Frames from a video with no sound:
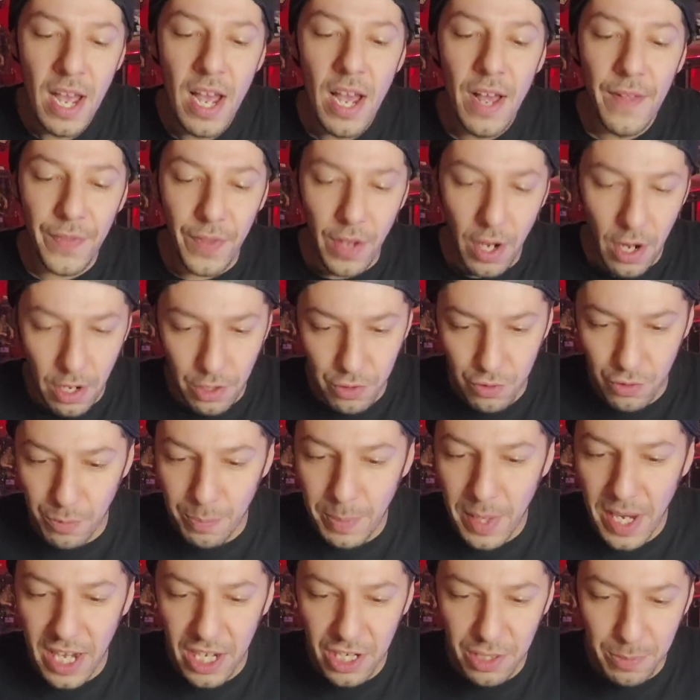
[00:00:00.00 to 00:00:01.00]
The
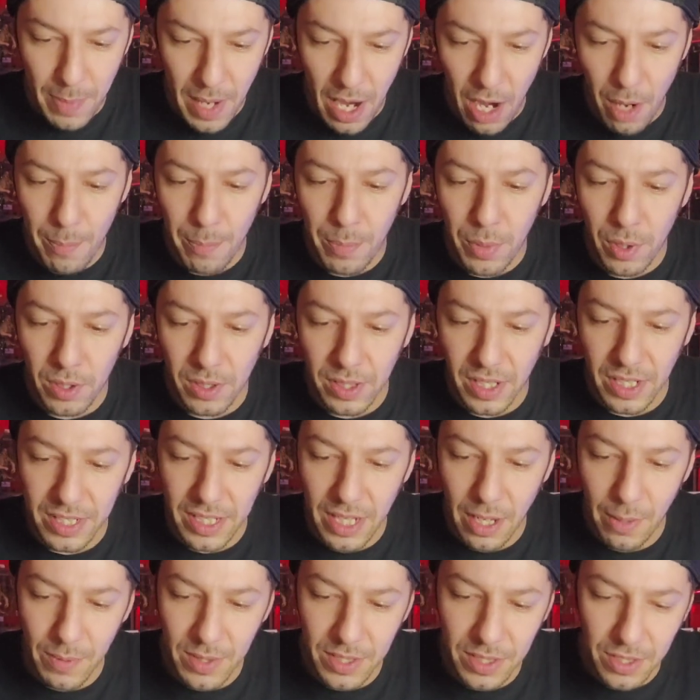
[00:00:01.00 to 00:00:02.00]
100-page bound booklet
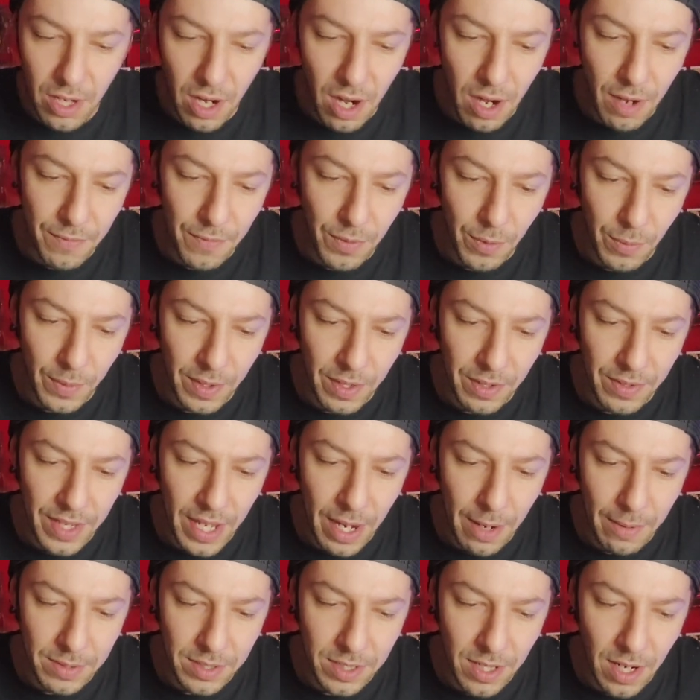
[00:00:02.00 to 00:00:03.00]
that we saw, for real,
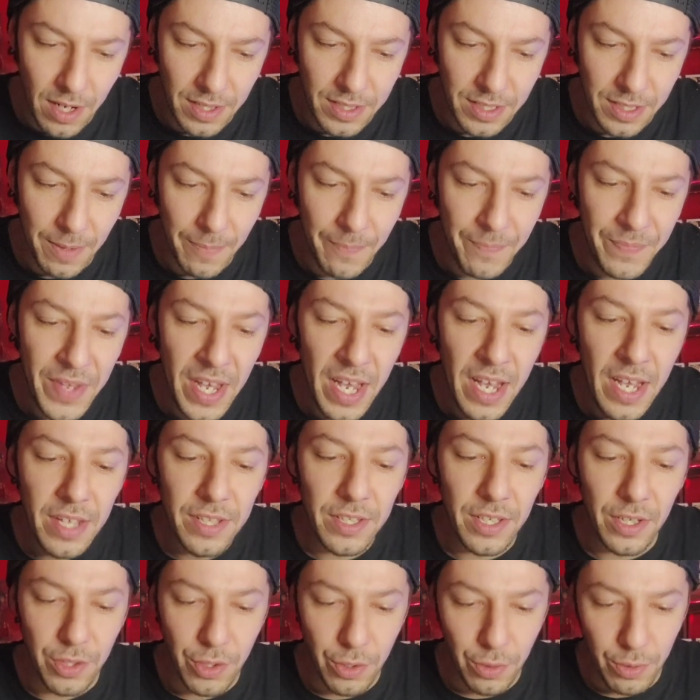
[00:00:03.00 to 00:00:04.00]
that was awesome.
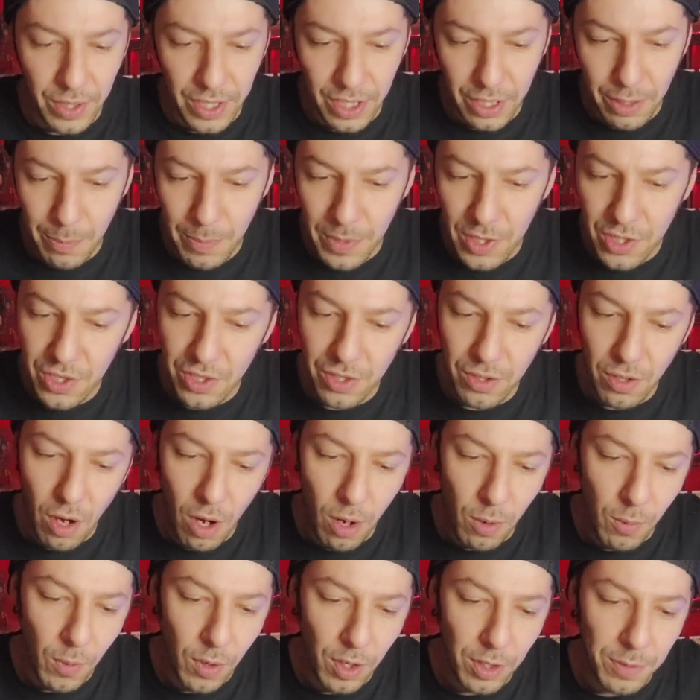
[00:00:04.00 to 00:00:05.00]
The newly commissioned
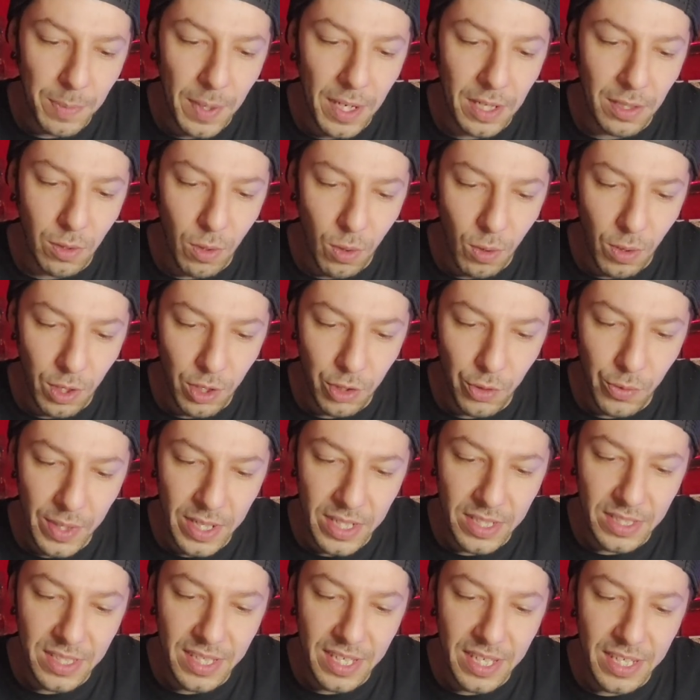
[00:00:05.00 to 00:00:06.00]
artwork by Laura
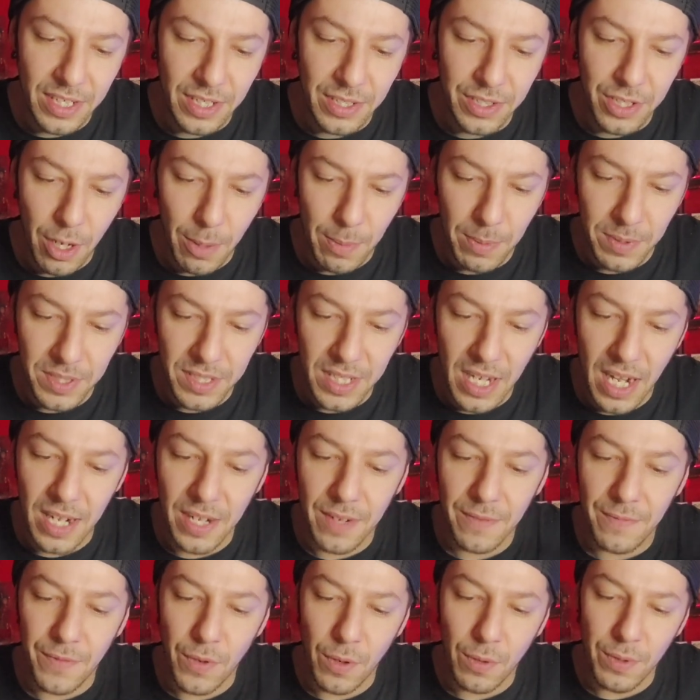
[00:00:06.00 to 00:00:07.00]
Griesley, the
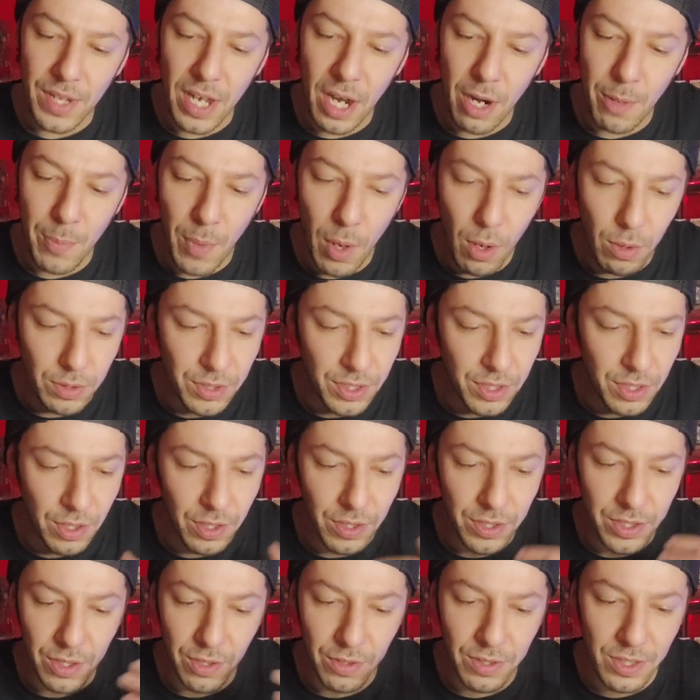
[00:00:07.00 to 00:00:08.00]
double-sided fold-out
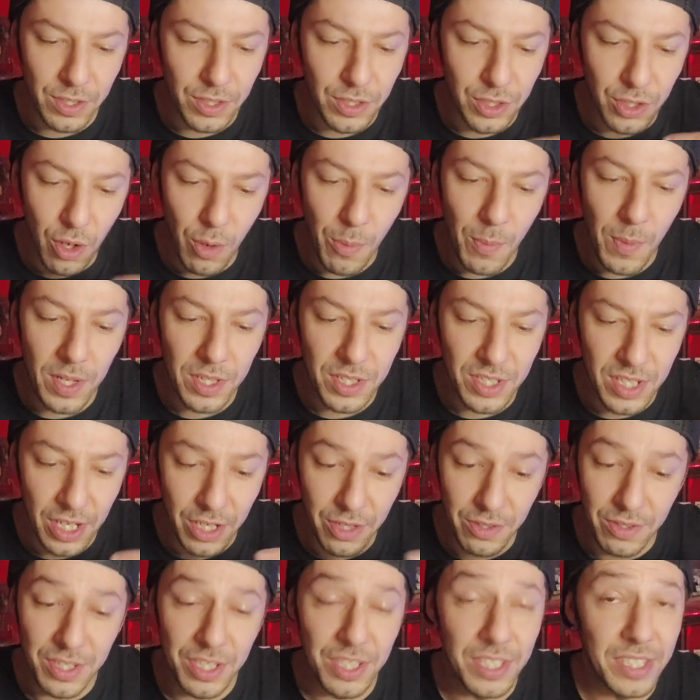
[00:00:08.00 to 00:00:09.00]
poster, so there's so much that
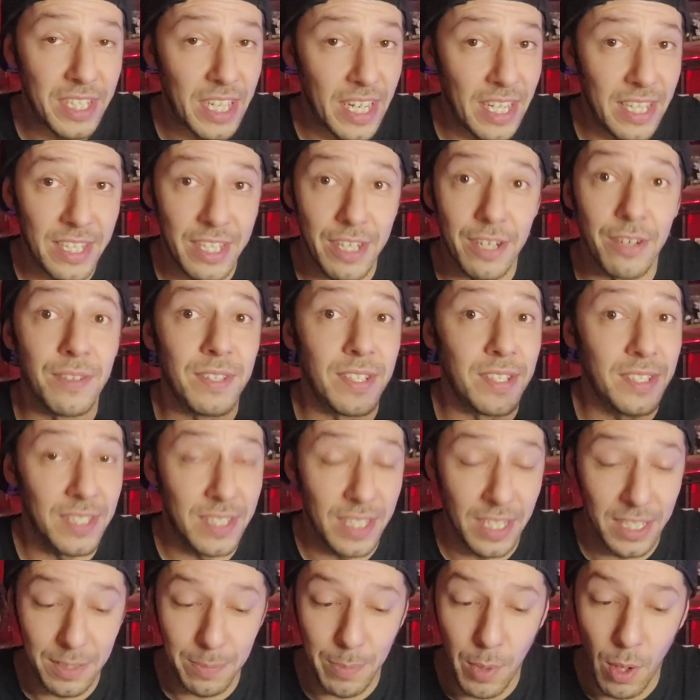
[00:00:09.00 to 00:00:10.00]
you just get in here. The
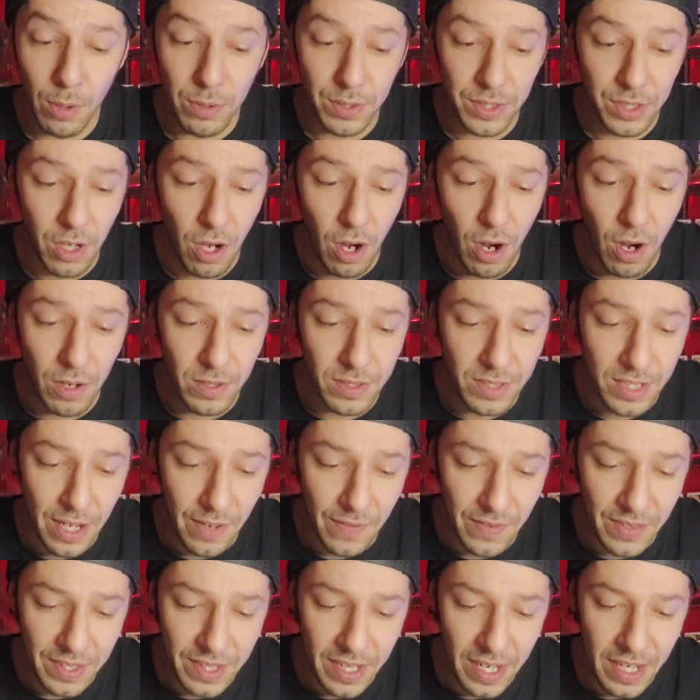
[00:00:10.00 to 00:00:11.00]
6 postcards,
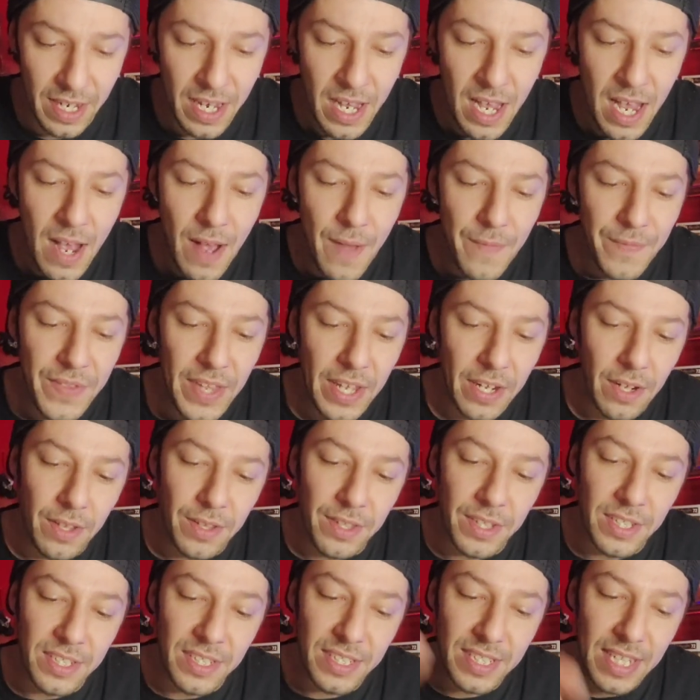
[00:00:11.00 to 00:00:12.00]
everything. Then
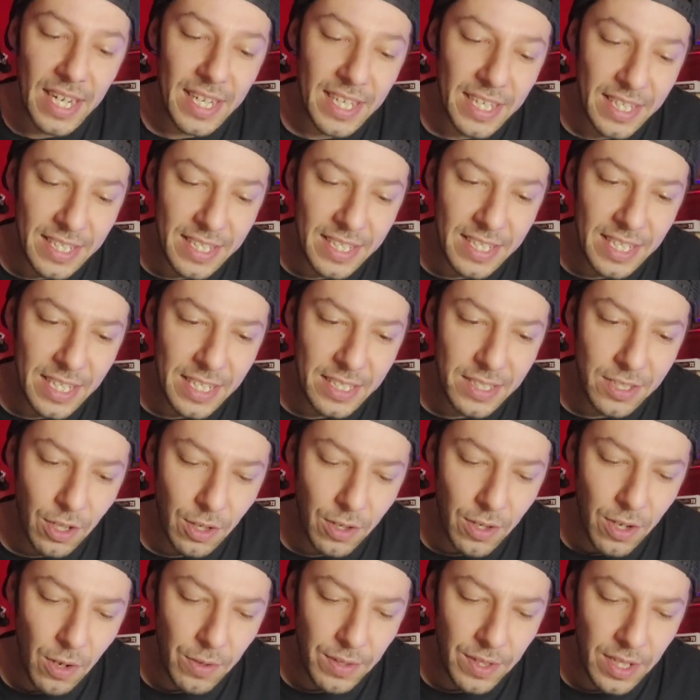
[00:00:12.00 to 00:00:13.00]
on the second disc, or
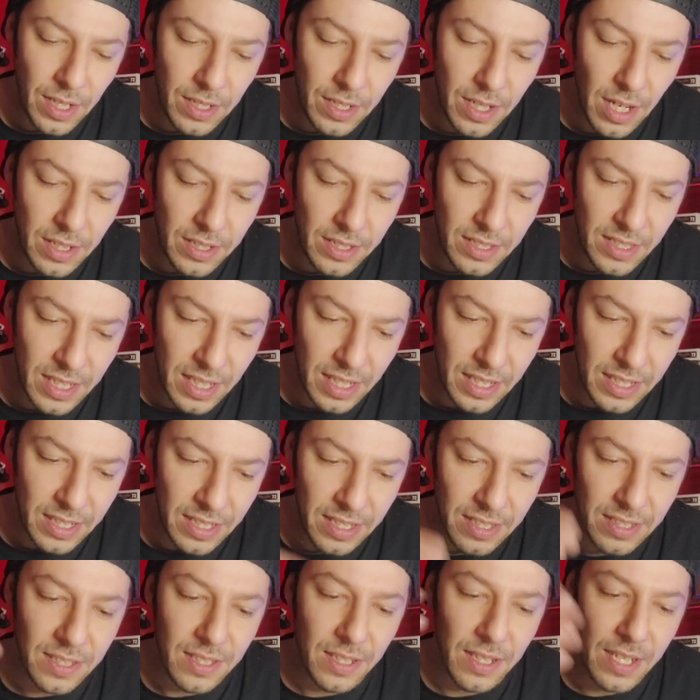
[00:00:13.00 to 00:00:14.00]
no, not the second
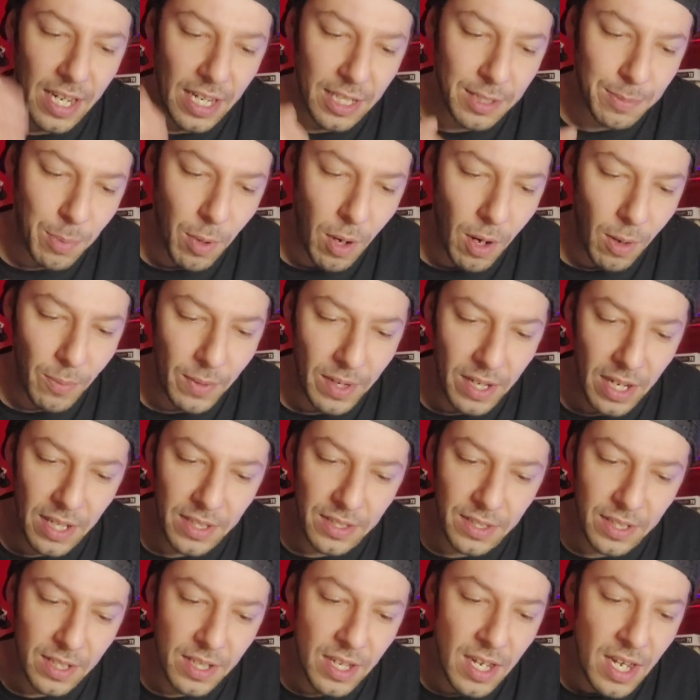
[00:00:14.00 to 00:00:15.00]
disc, the next part, we got the